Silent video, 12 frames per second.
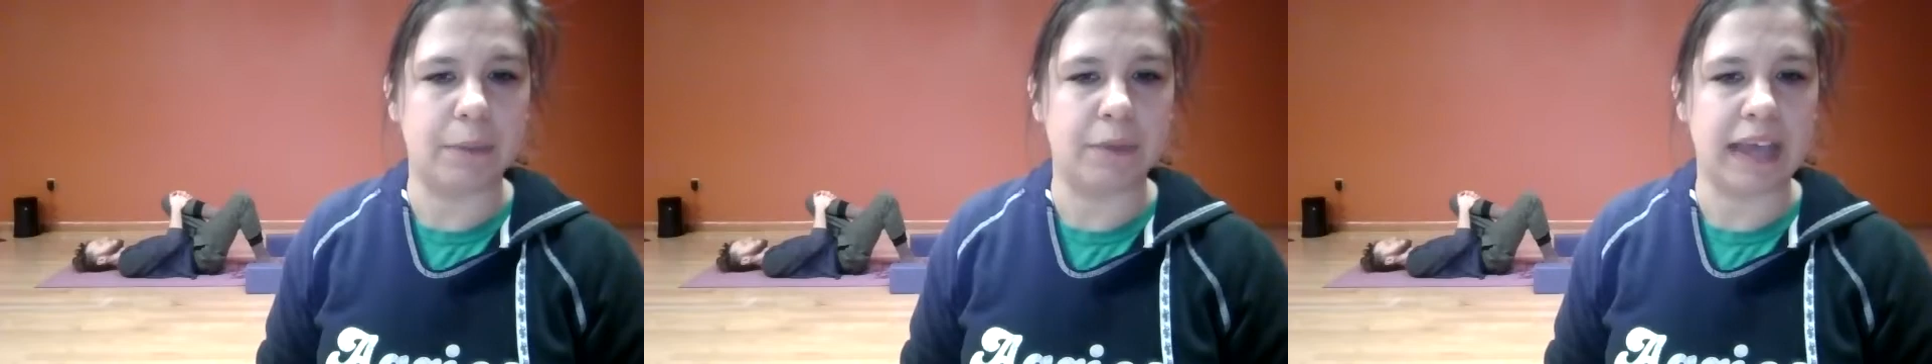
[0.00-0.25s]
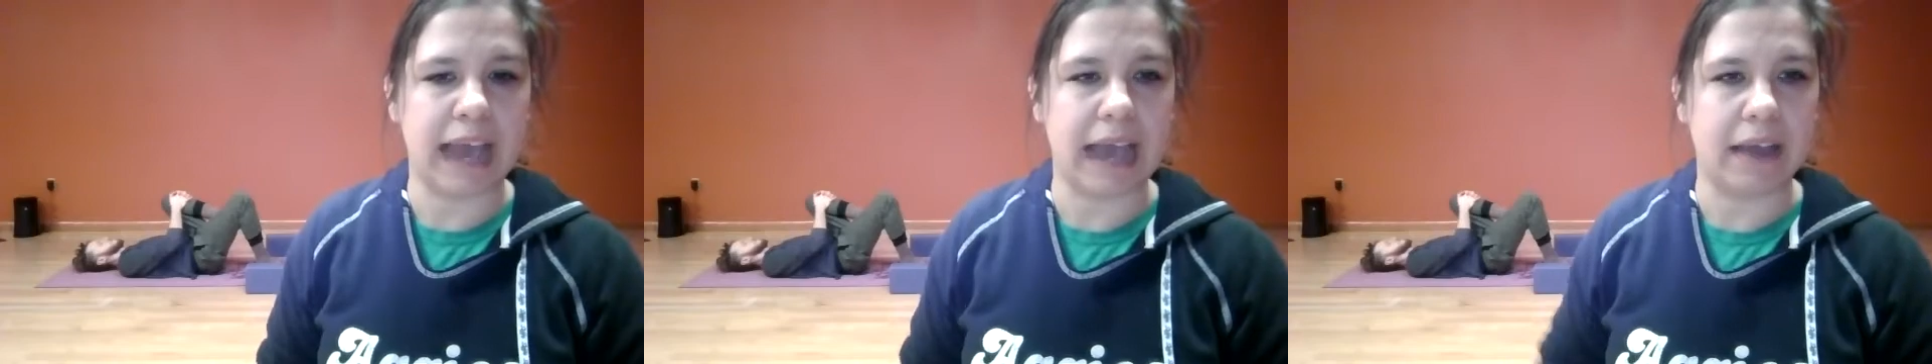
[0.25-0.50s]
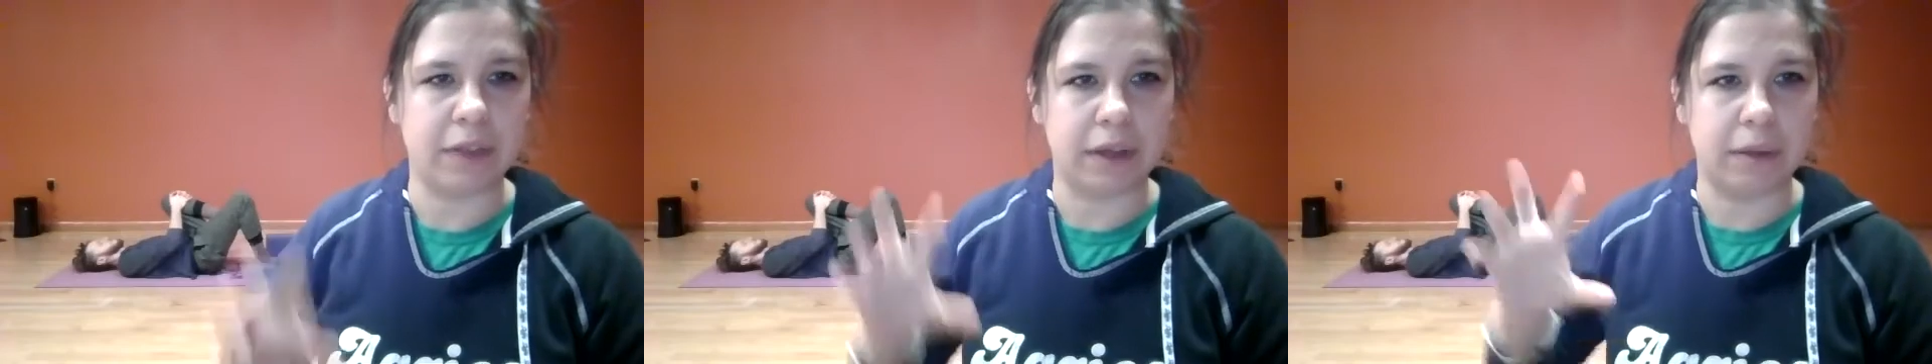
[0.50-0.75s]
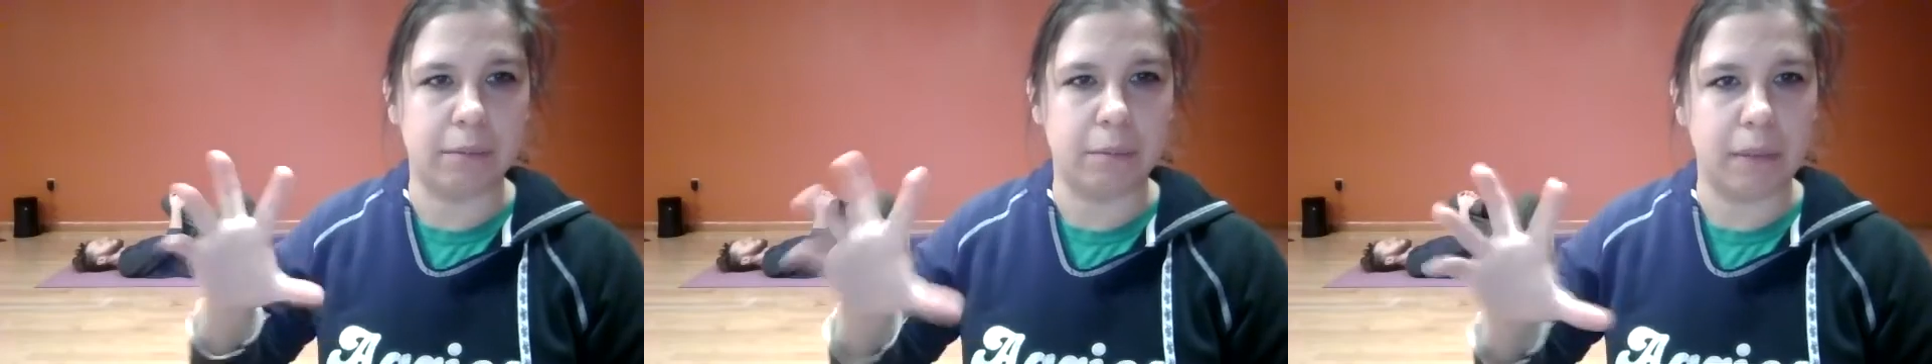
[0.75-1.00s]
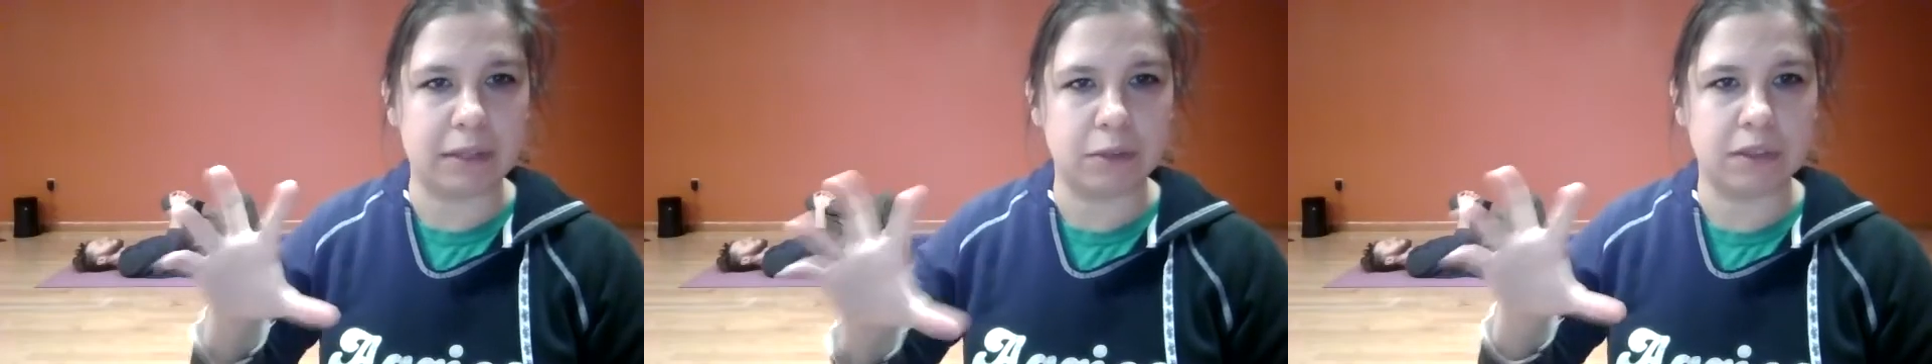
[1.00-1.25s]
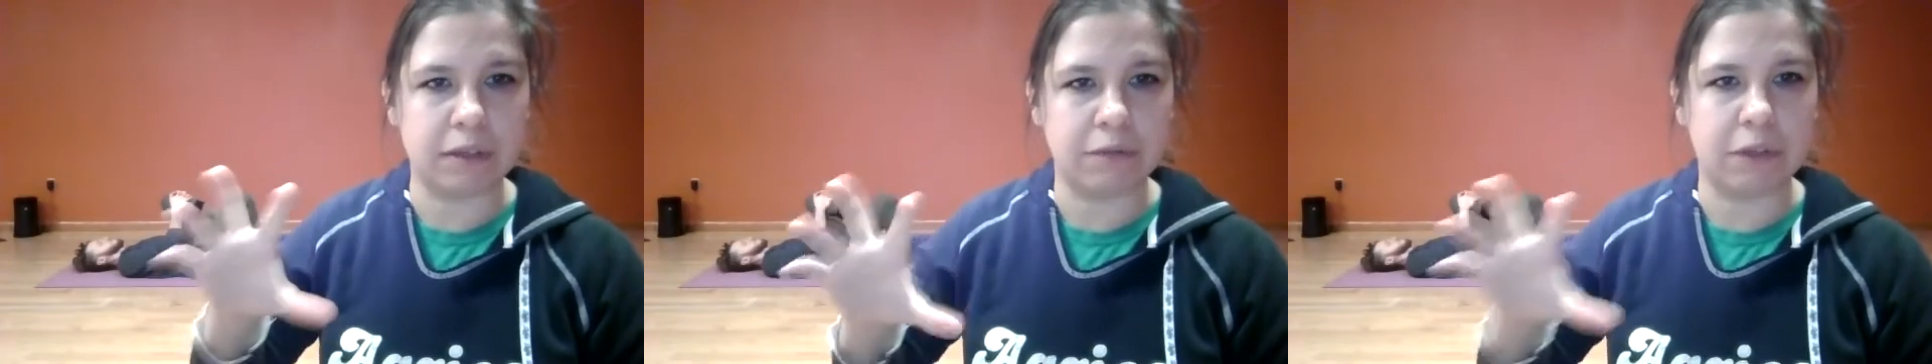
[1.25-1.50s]
the
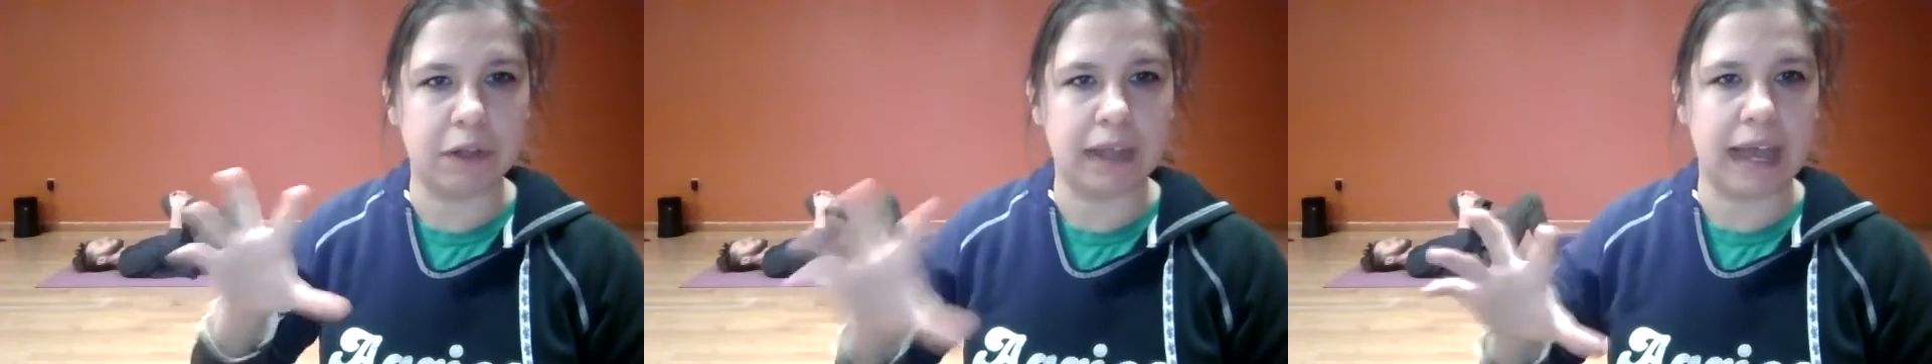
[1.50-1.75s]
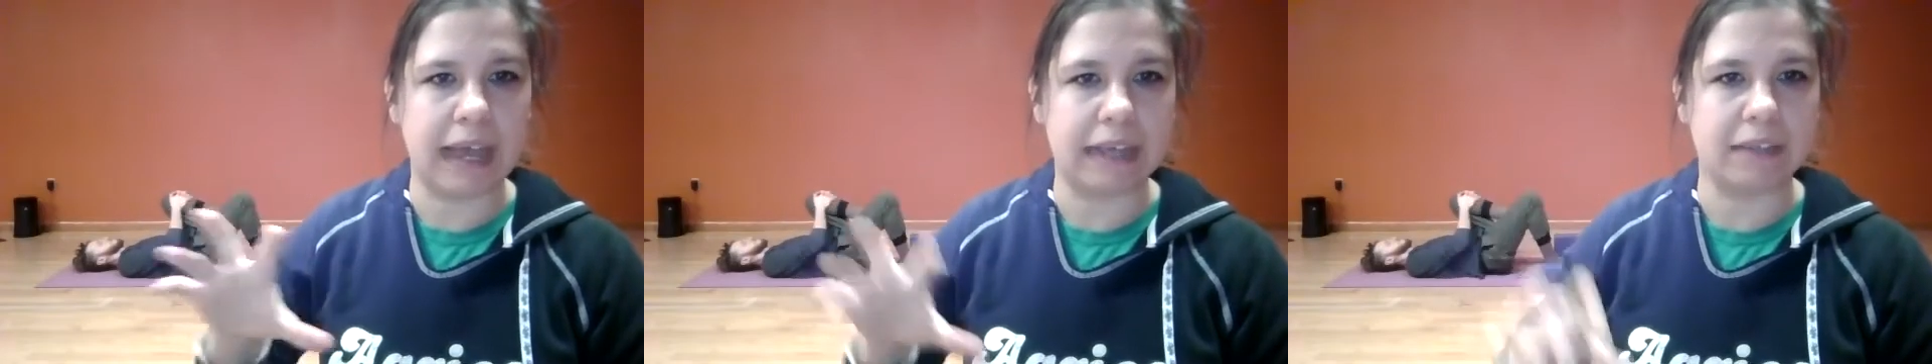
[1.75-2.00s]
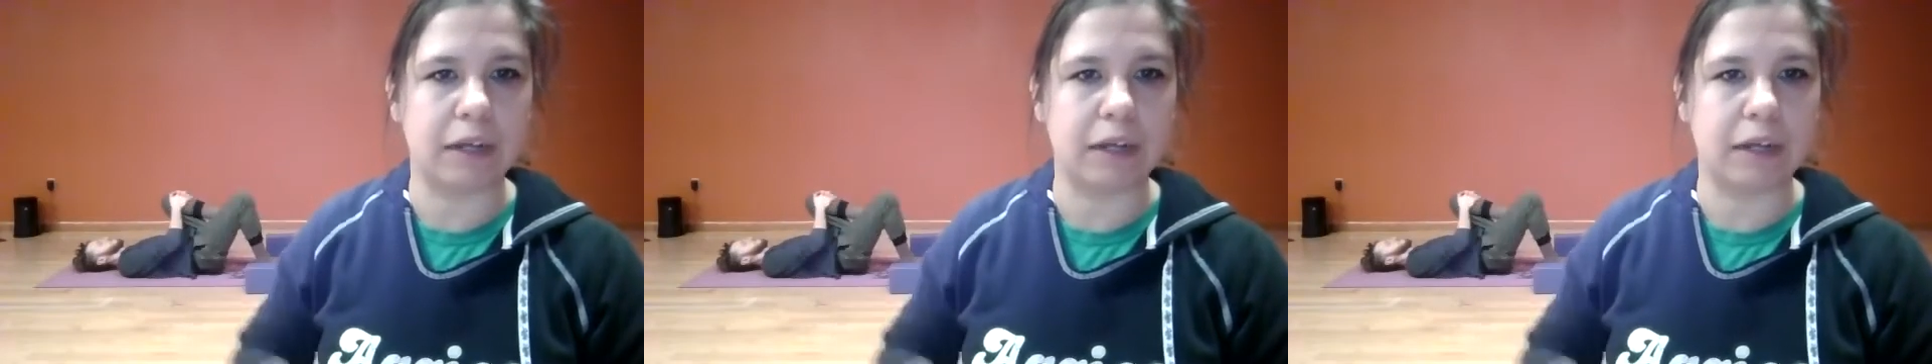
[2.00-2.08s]
muscles of the legs